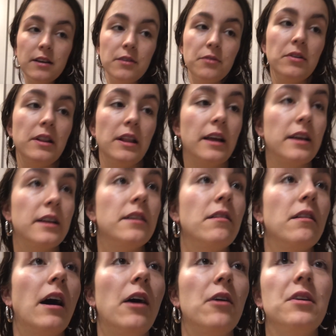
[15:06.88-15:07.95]
feel like a
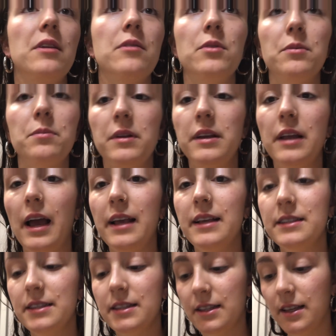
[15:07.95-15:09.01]
little outing would be
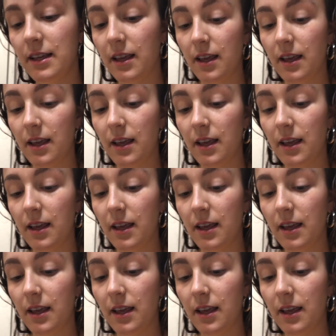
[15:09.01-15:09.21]
nice.